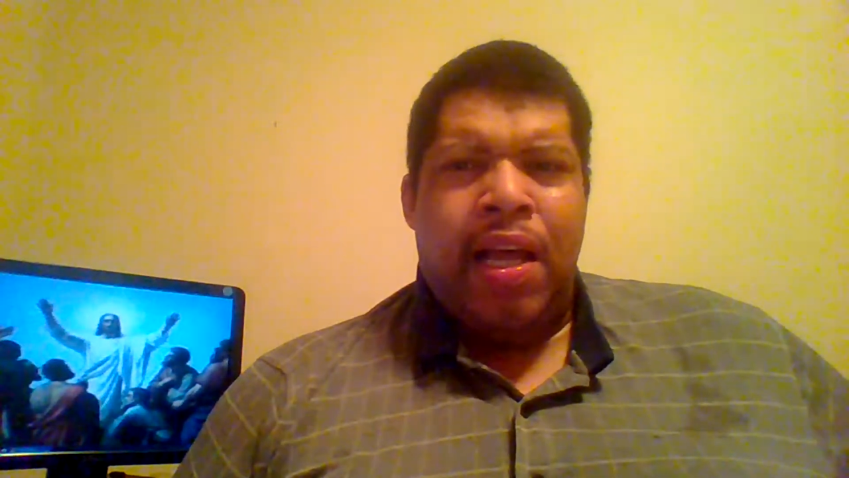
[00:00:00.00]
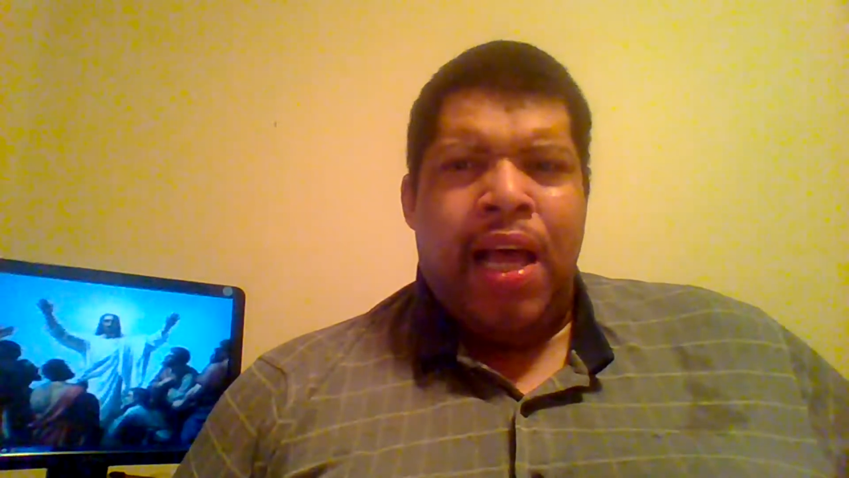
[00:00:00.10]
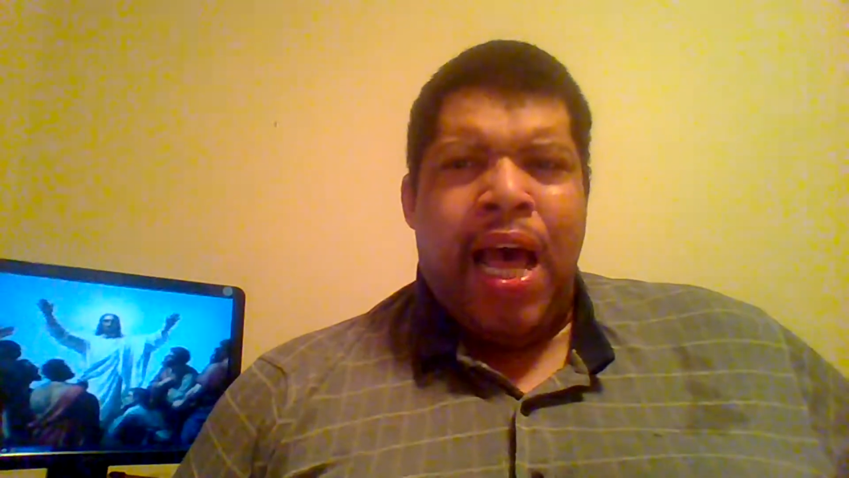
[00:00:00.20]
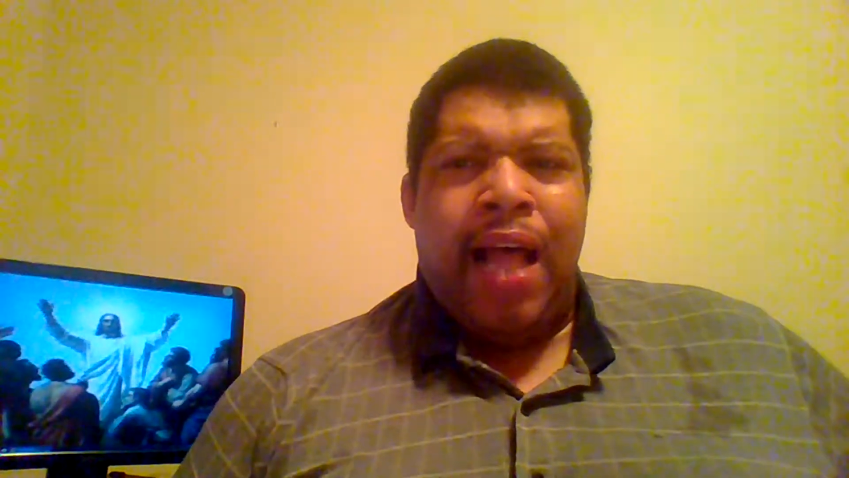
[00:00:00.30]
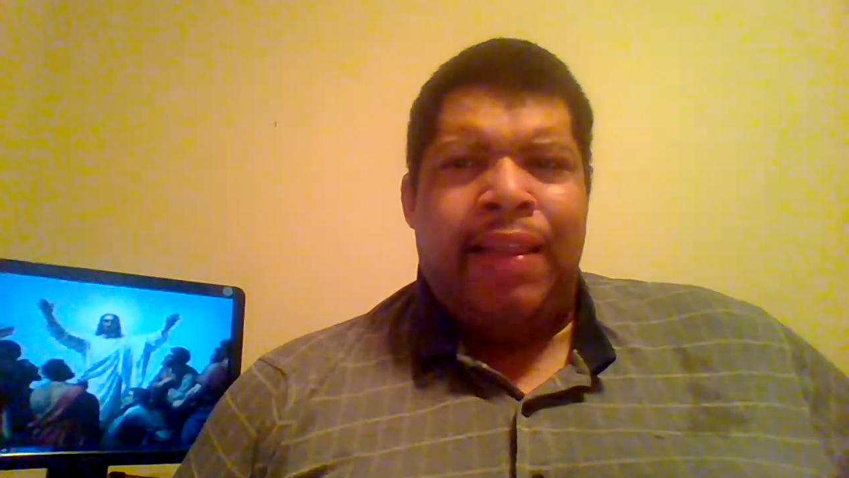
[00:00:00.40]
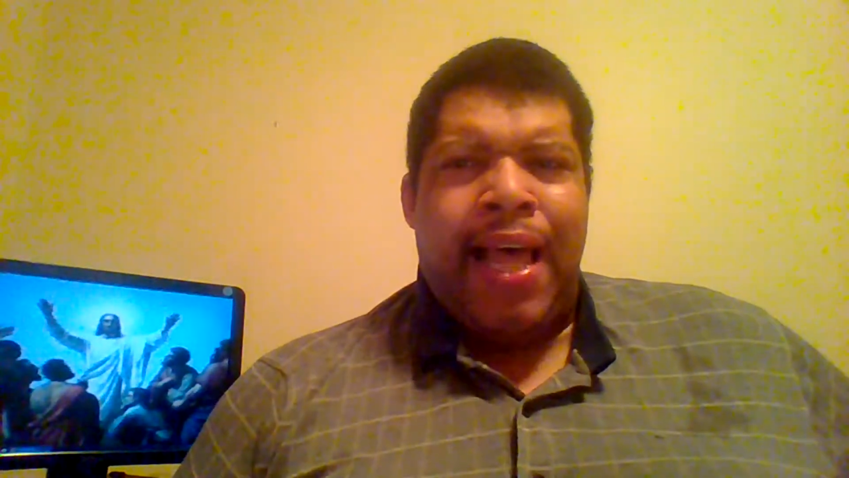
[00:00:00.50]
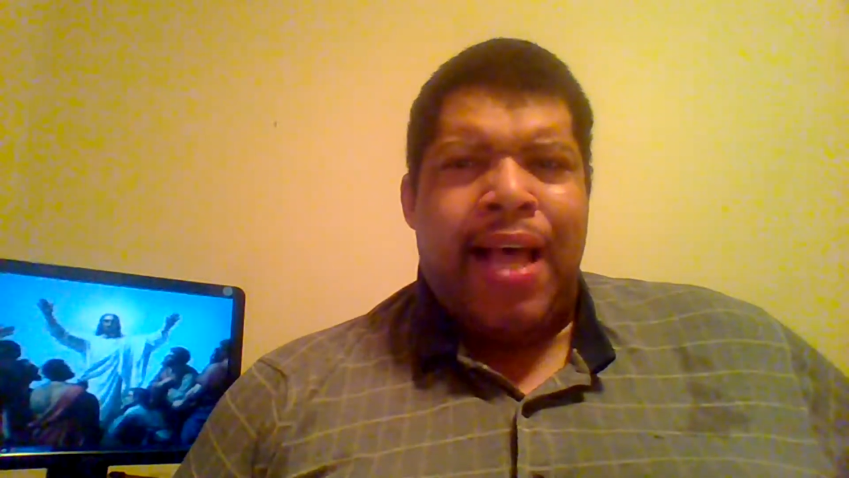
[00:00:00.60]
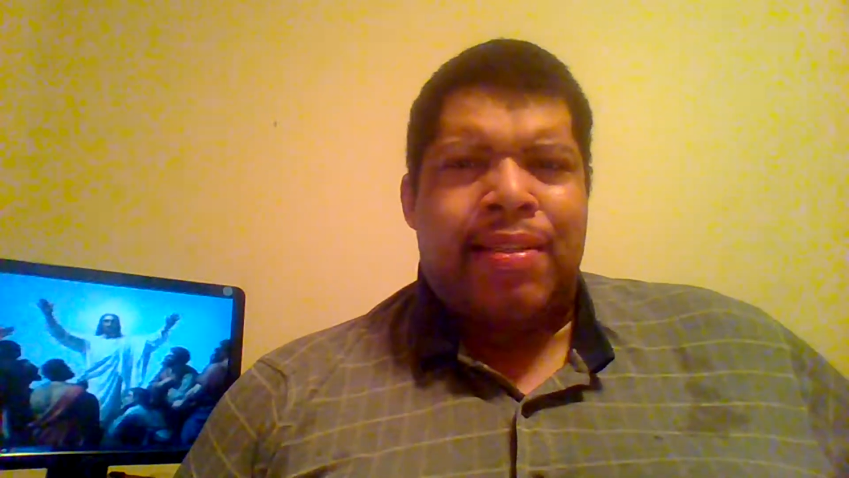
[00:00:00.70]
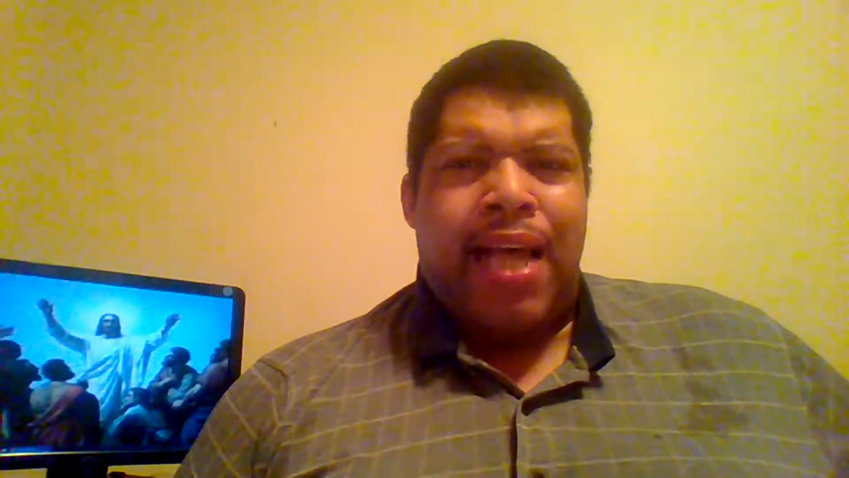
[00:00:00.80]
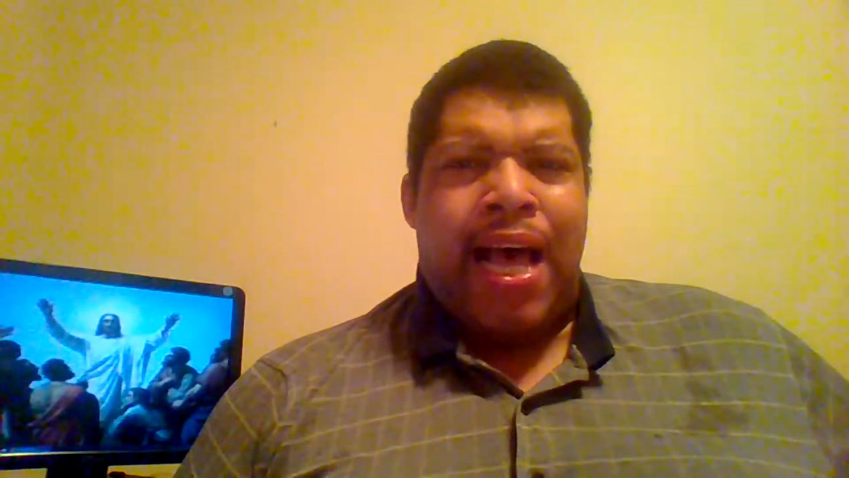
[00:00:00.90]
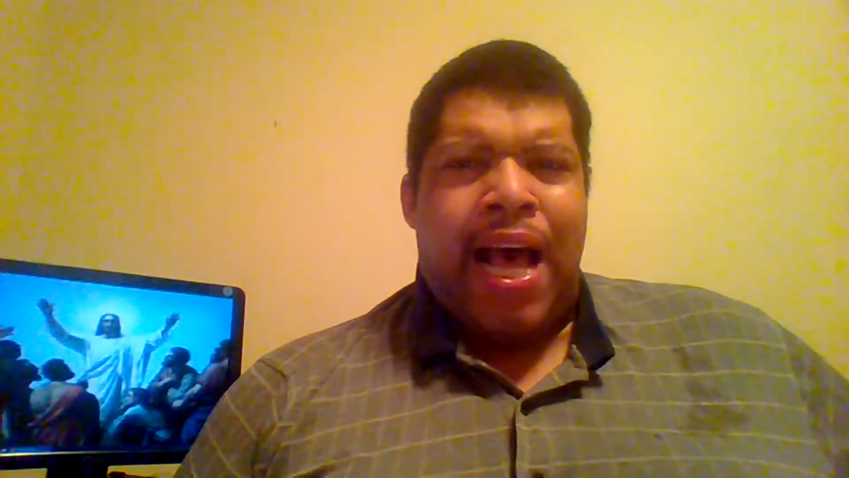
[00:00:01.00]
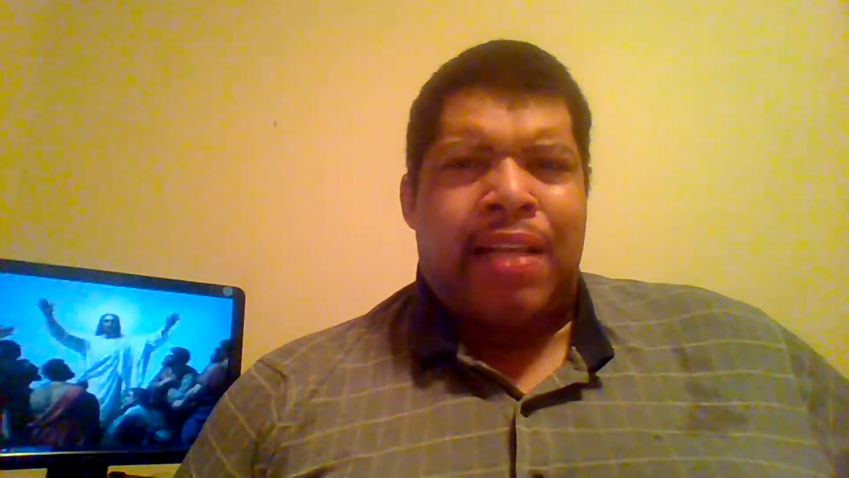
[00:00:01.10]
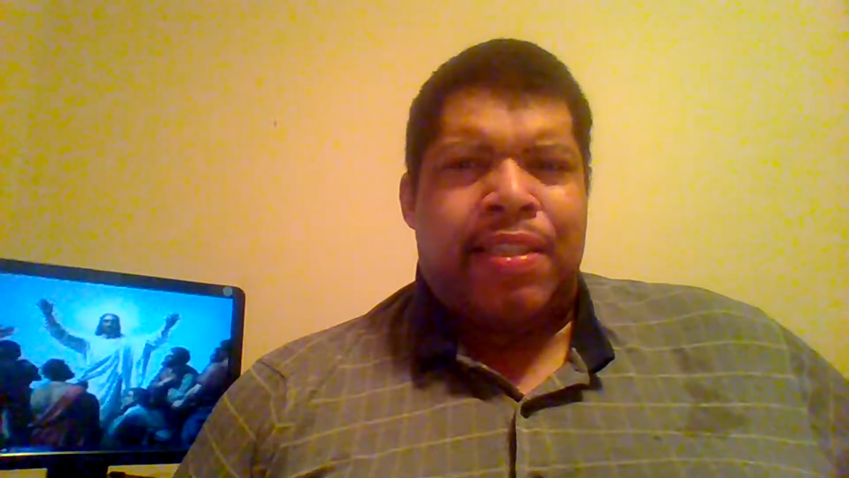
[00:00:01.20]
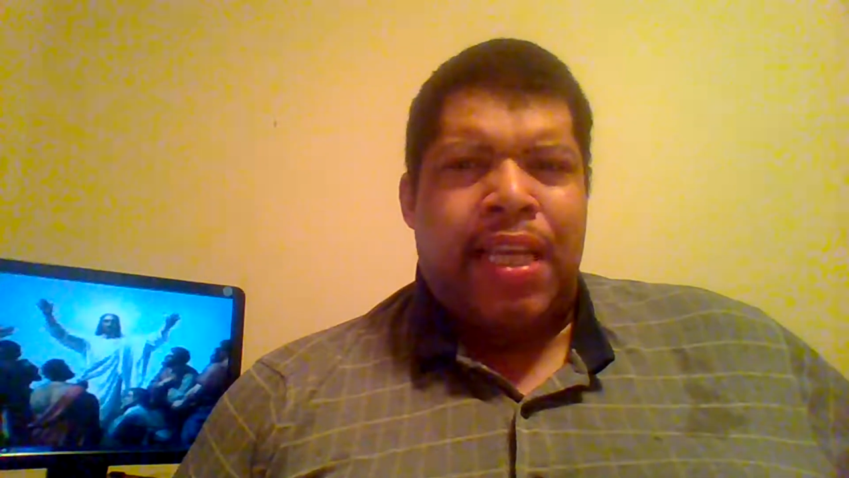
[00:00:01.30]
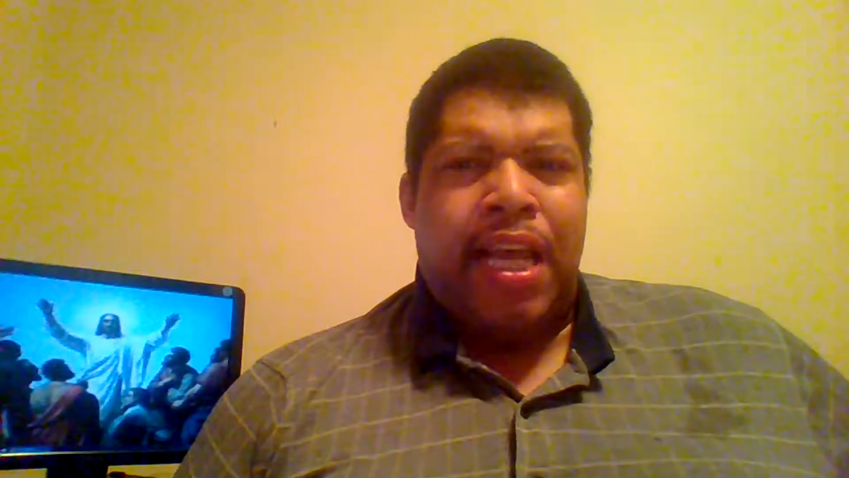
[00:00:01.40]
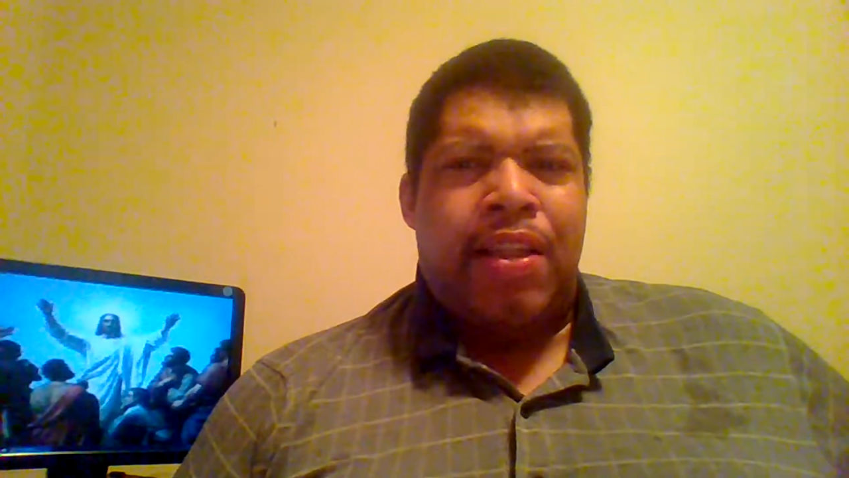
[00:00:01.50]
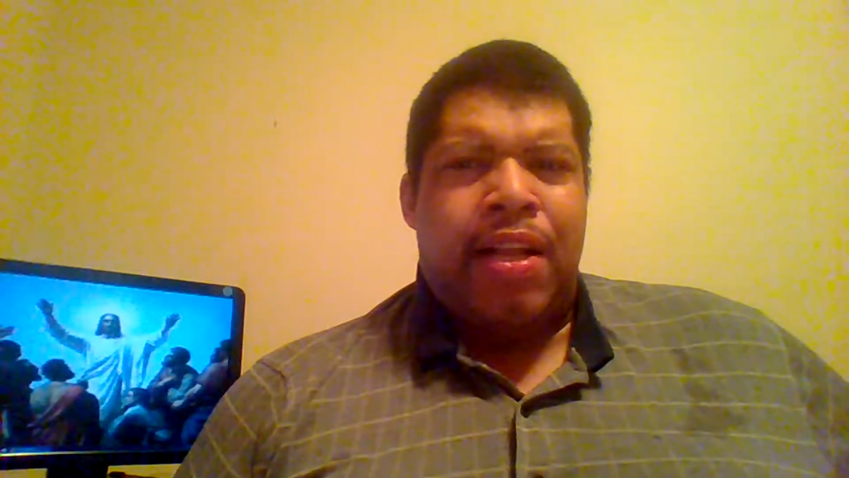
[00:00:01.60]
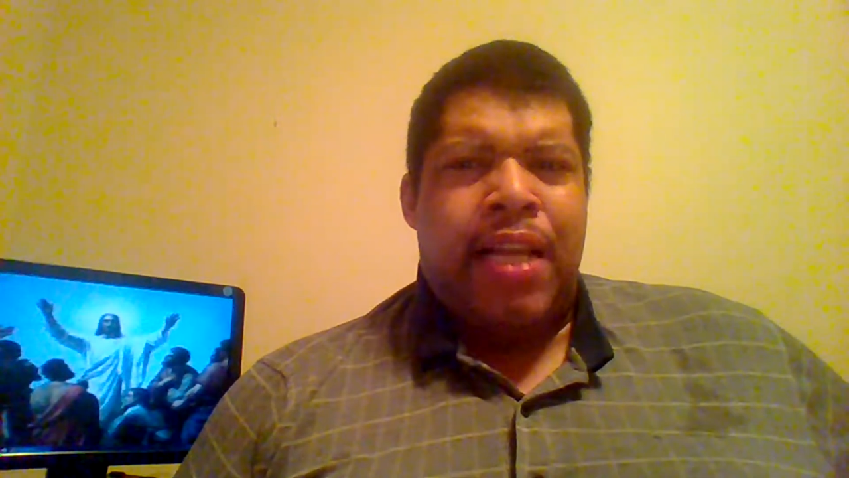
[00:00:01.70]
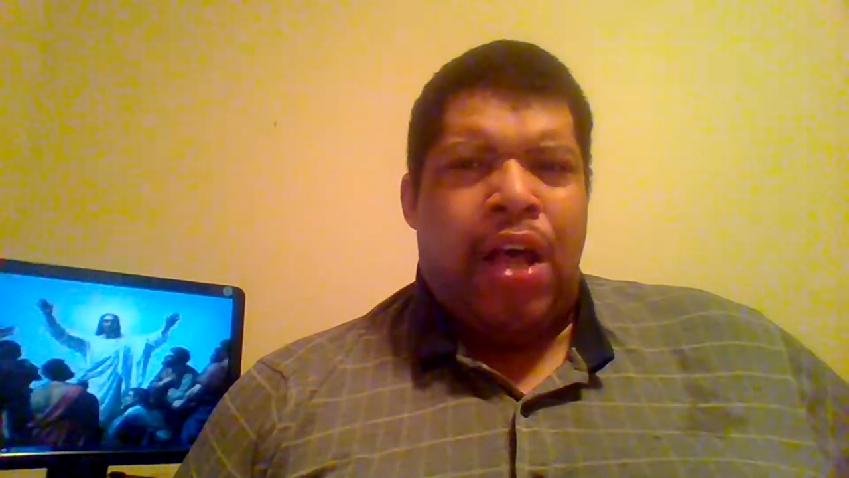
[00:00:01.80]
unless I see the nail